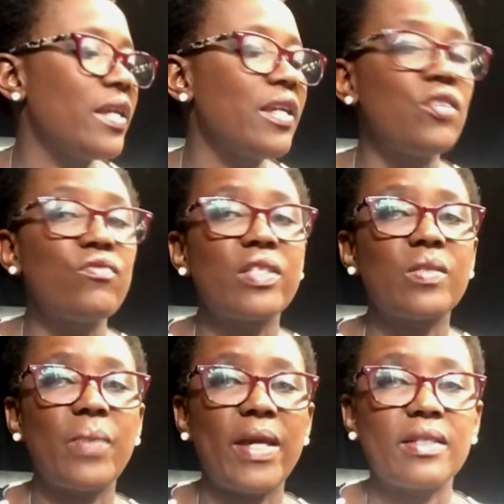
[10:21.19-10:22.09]
in
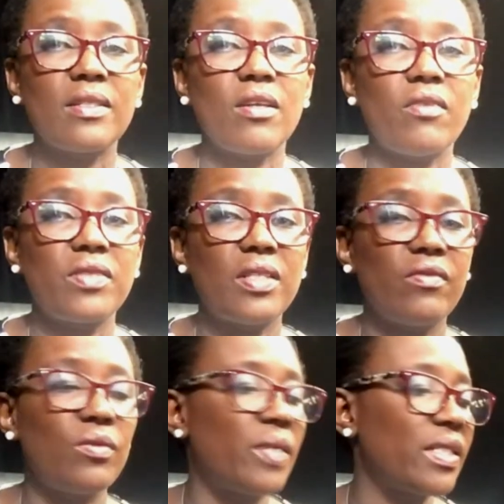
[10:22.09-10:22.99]
respect of
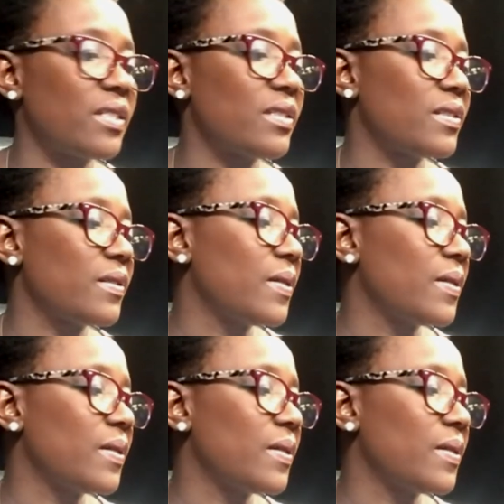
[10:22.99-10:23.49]
civil matters.